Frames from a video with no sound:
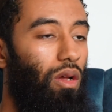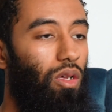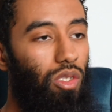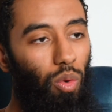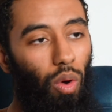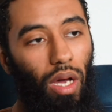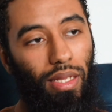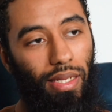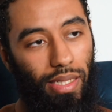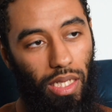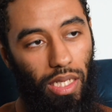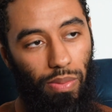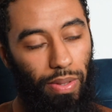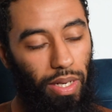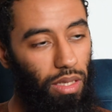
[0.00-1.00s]
So what are the
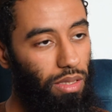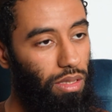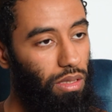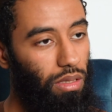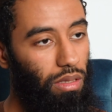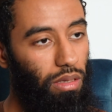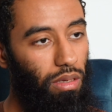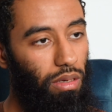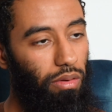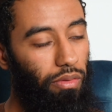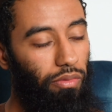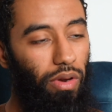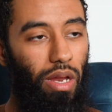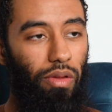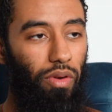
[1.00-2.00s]
6 pillars?
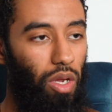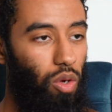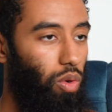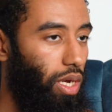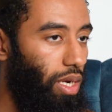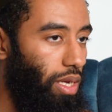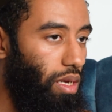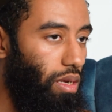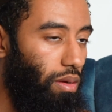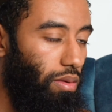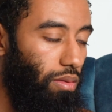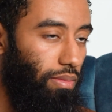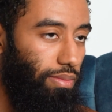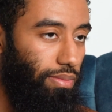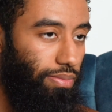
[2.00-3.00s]
Very, very quickly.
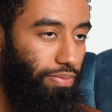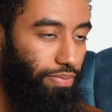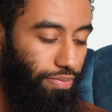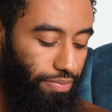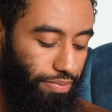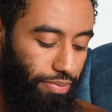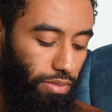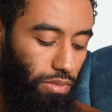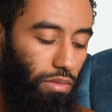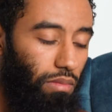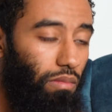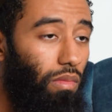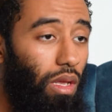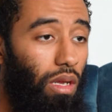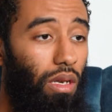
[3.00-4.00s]

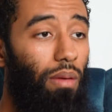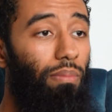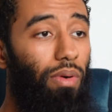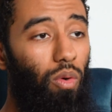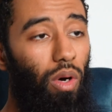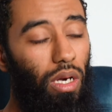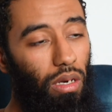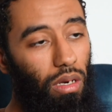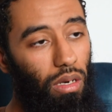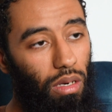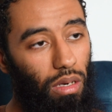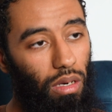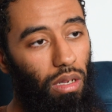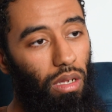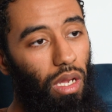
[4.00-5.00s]
Number 1,
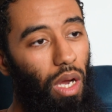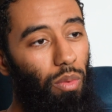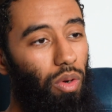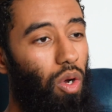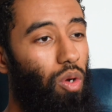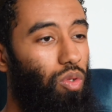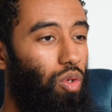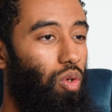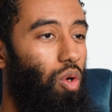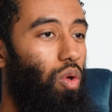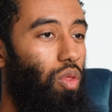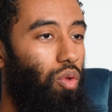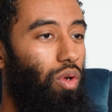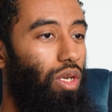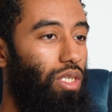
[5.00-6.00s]
and we're going to go
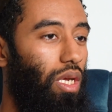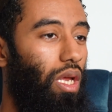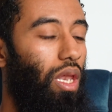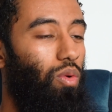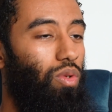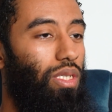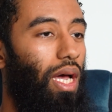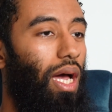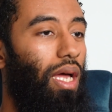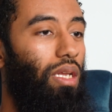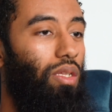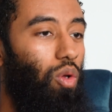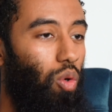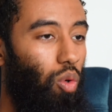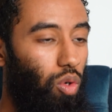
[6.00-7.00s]
through, inshallah ta'ala,
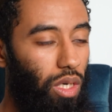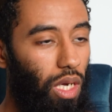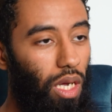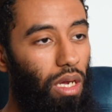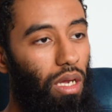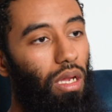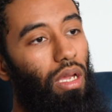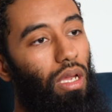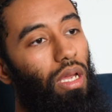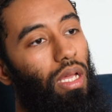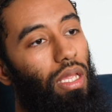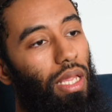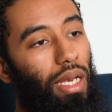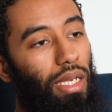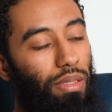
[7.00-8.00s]
the order
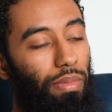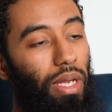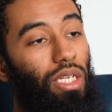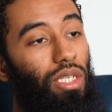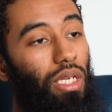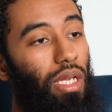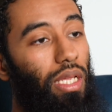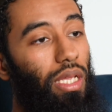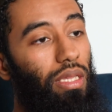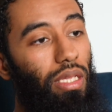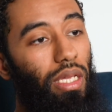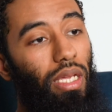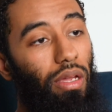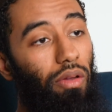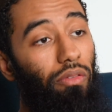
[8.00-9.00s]
that is mentioned in
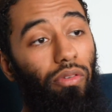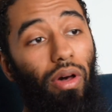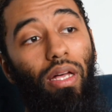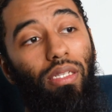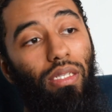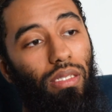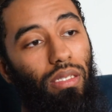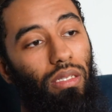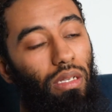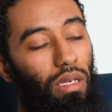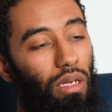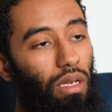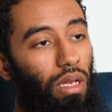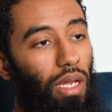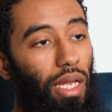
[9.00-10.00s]
the verse
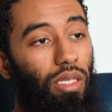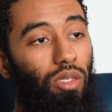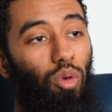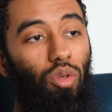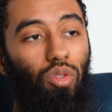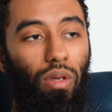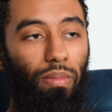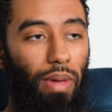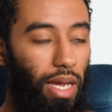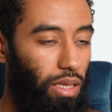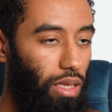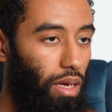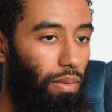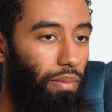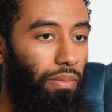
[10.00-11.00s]
in Surah
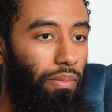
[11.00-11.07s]
Al-Ma'idah.